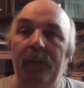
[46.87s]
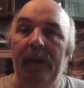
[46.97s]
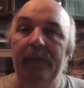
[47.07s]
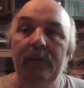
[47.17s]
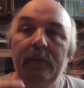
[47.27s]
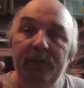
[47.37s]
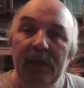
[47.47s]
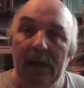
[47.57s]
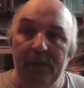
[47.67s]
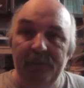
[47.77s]
than
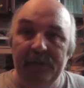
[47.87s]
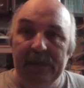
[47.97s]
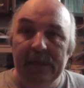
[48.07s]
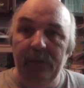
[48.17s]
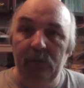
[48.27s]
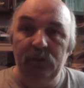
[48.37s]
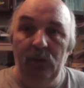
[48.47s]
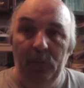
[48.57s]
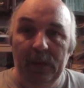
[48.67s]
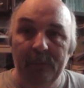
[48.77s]
the other veneer that was
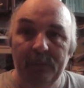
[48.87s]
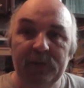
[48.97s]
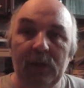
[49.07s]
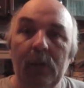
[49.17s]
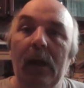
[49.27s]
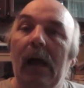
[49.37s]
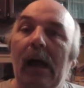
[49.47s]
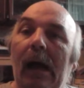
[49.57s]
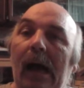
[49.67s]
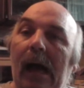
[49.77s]
on there, so
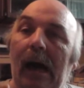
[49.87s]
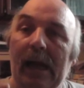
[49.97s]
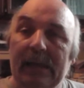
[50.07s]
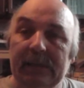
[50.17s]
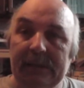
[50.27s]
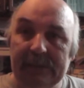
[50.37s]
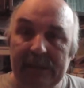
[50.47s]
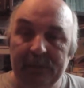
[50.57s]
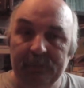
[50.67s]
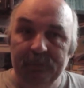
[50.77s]
I had to get it
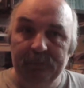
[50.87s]
down.